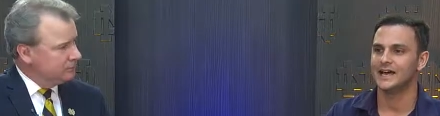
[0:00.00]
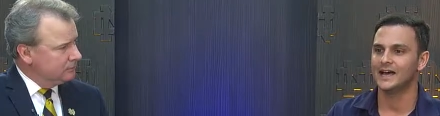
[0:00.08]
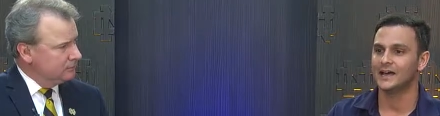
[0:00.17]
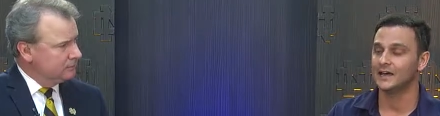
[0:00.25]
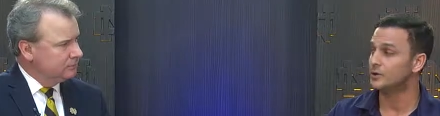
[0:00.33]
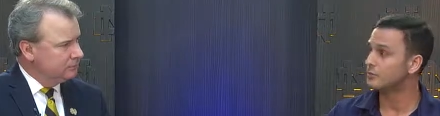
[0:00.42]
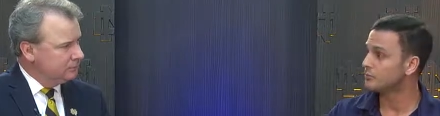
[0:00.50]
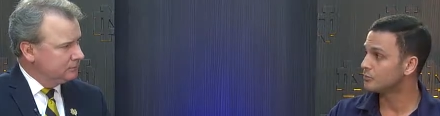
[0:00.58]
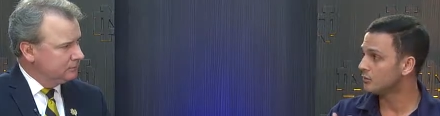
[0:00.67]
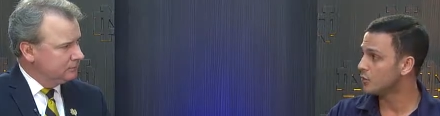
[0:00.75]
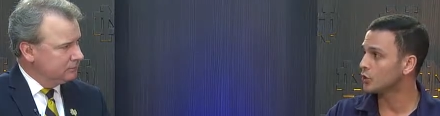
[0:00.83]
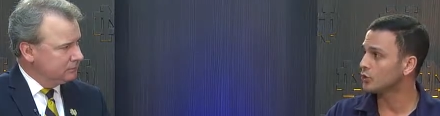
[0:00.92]
Speaker 1: uh,
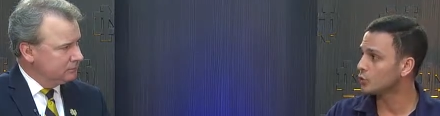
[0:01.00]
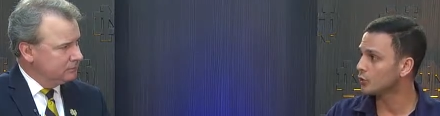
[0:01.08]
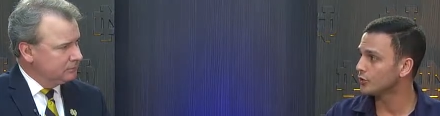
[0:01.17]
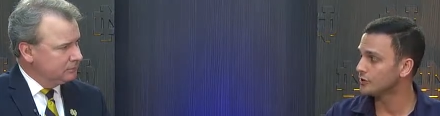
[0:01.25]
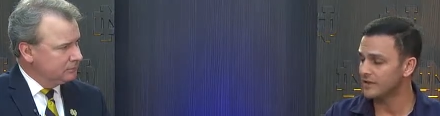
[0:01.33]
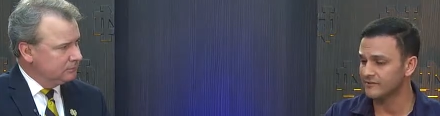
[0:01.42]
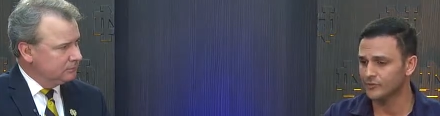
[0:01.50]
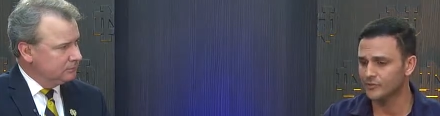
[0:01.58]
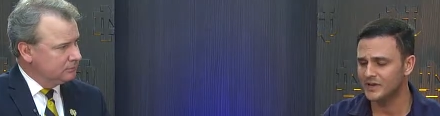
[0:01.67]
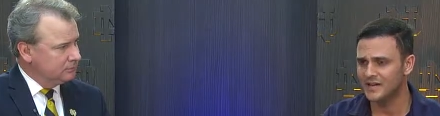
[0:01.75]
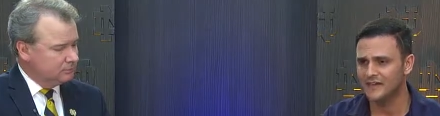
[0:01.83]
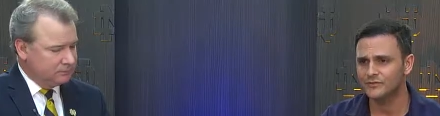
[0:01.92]
promoted Notre Dame for
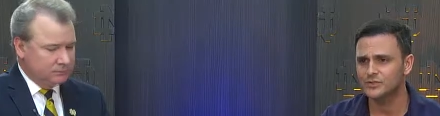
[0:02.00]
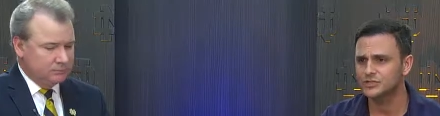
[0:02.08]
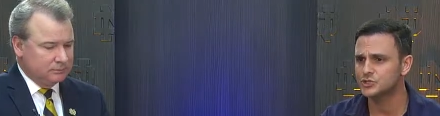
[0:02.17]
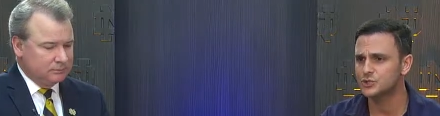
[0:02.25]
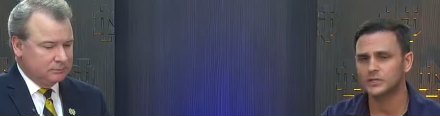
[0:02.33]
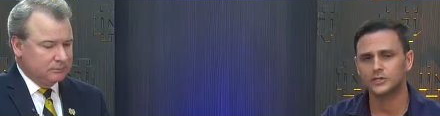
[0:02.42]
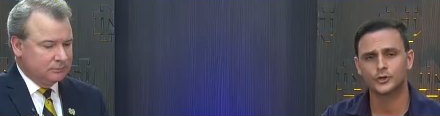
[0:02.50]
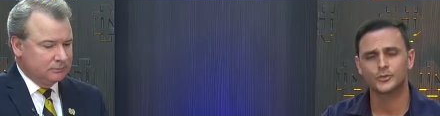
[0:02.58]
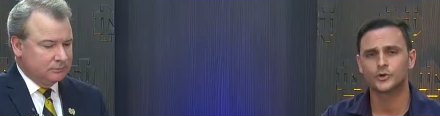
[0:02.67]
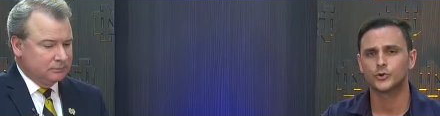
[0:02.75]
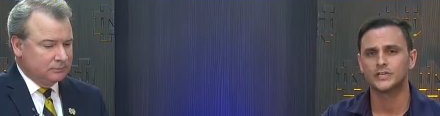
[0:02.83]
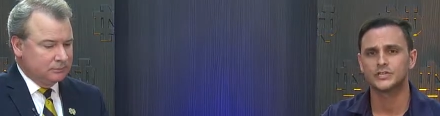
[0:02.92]
me. And after just doing a little
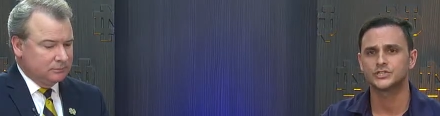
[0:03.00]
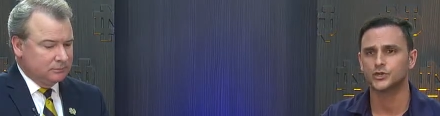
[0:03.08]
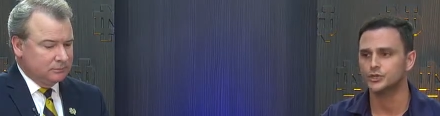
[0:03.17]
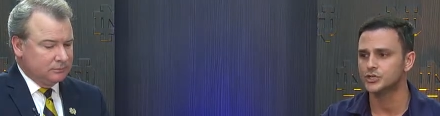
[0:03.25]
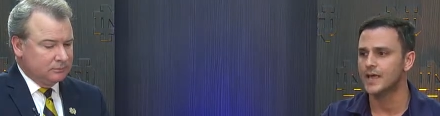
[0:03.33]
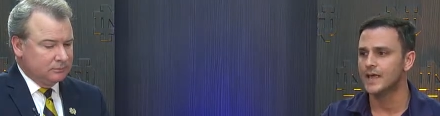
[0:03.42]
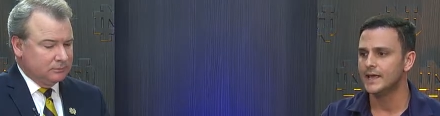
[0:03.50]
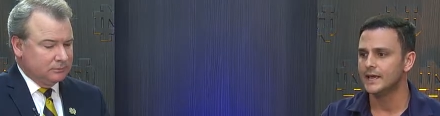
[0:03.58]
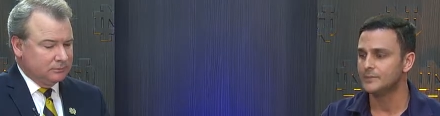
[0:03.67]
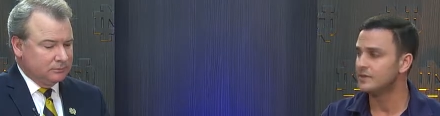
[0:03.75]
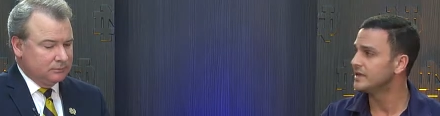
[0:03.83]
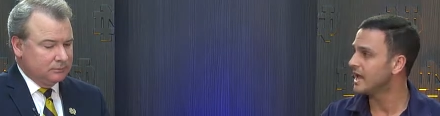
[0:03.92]
bit of research,
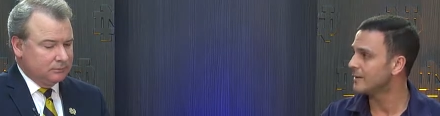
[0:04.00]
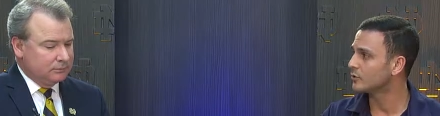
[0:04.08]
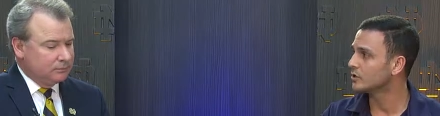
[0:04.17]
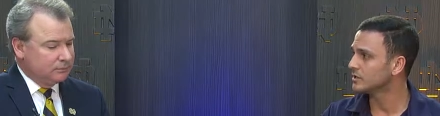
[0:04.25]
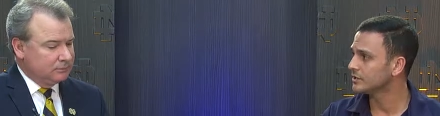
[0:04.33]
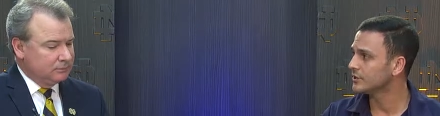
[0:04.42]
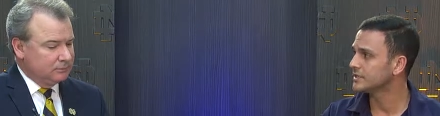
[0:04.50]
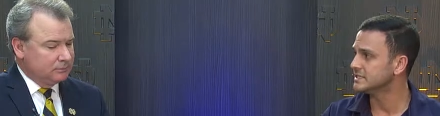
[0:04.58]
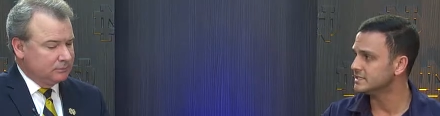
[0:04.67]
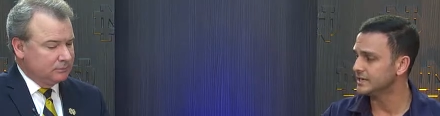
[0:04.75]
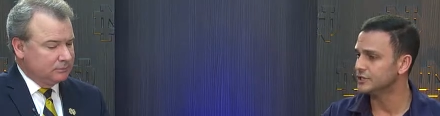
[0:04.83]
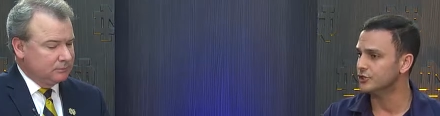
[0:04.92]
it became a clear
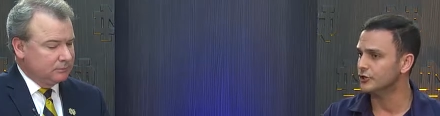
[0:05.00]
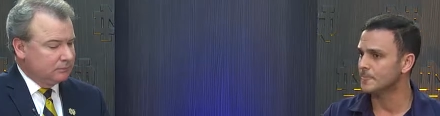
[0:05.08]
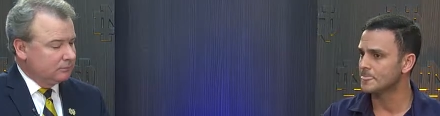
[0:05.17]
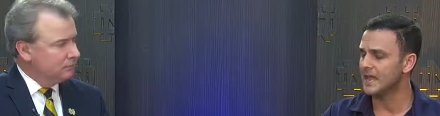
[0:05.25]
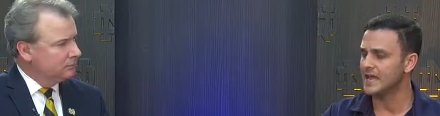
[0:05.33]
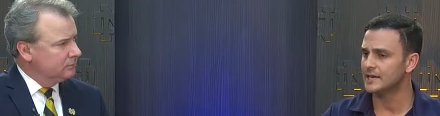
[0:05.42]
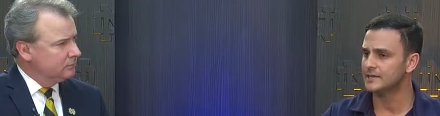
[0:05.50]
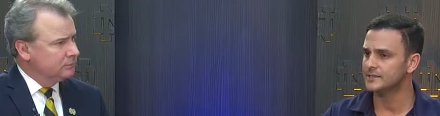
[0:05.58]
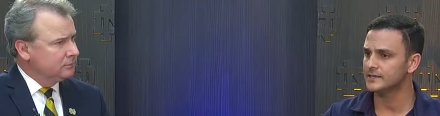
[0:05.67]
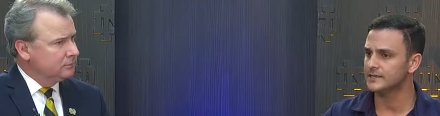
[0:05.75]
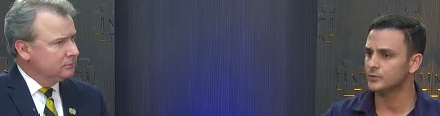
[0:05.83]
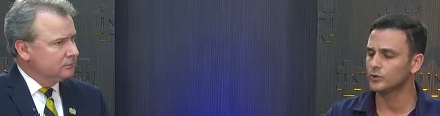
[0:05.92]
contender. And
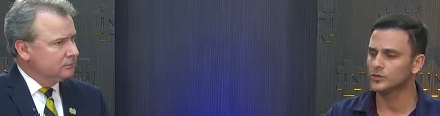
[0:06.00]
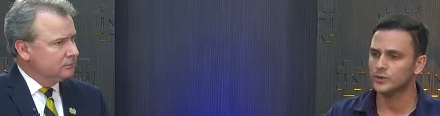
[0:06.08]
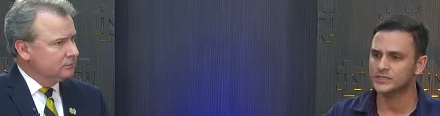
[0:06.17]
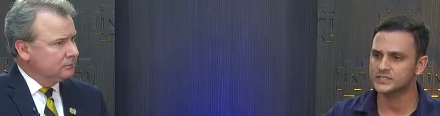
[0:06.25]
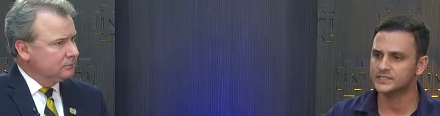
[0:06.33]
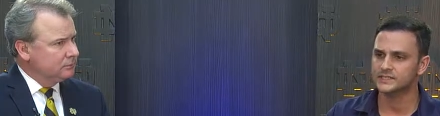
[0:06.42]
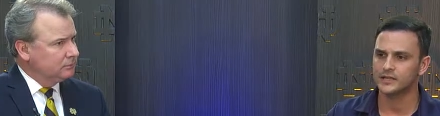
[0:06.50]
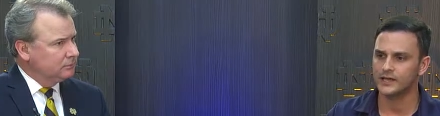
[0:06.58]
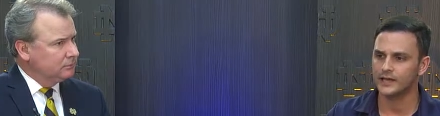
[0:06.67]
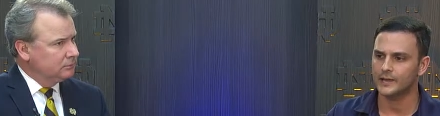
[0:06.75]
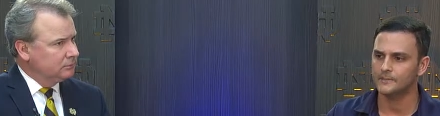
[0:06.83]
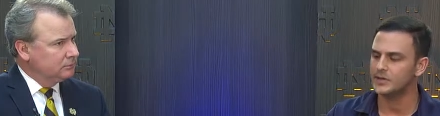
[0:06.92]
it really wasn't until
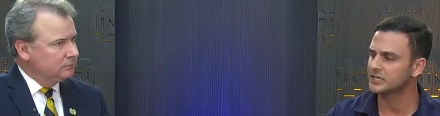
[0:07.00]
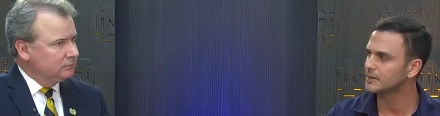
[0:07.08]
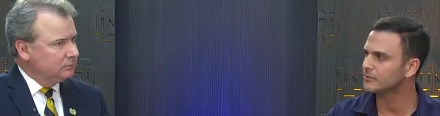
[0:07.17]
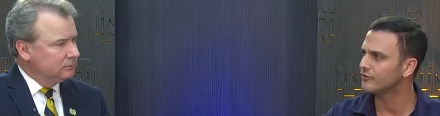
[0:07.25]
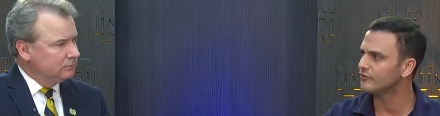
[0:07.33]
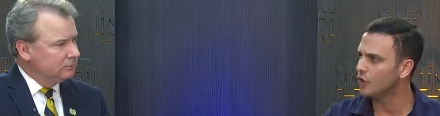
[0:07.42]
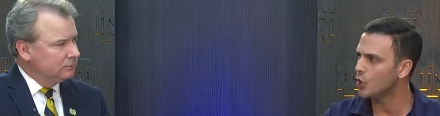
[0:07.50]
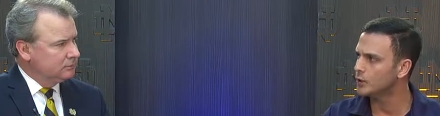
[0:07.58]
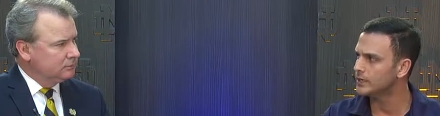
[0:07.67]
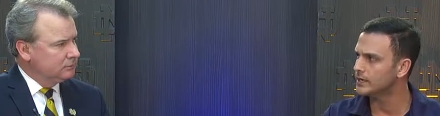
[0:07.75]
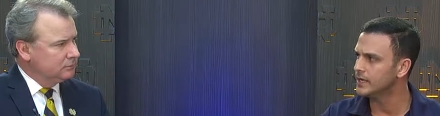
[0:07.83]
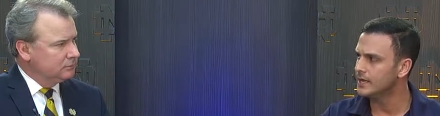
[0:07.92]
I, I picked up the phone
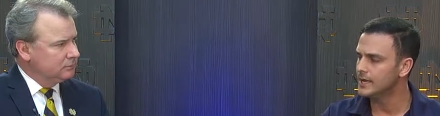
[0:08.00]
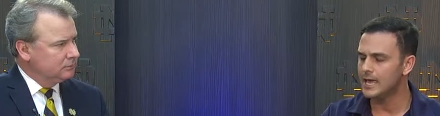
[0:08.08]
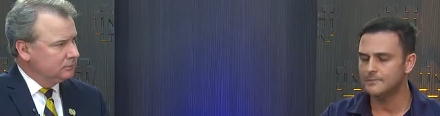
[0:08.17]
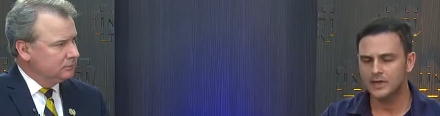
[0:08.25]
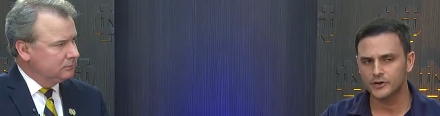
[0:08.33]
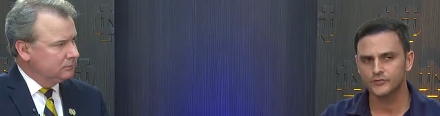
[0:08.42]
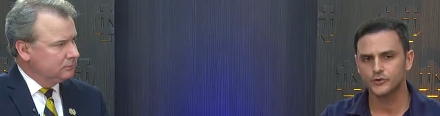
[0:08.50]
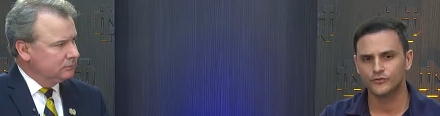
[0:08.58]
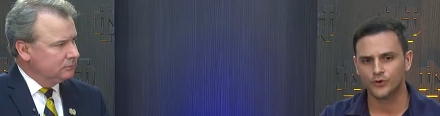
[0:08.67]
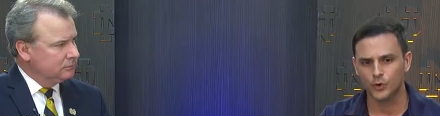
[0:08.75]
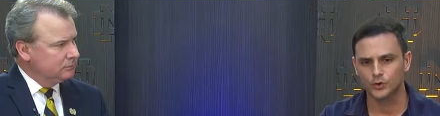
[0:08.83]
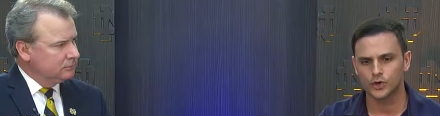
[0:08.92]
and, and made a few
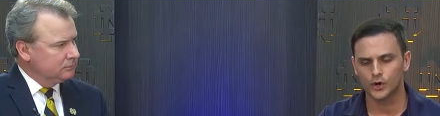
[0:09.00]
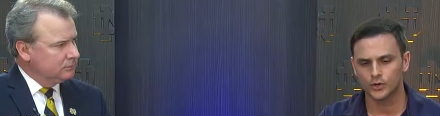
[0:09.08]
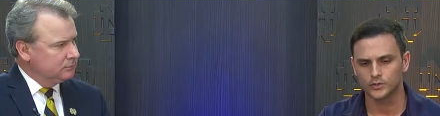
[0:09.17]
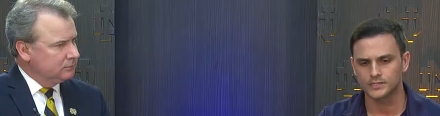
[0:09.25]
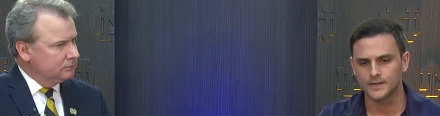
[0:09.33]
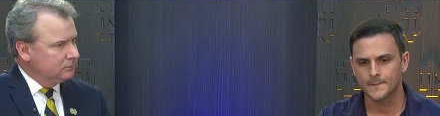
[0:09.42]
phone calls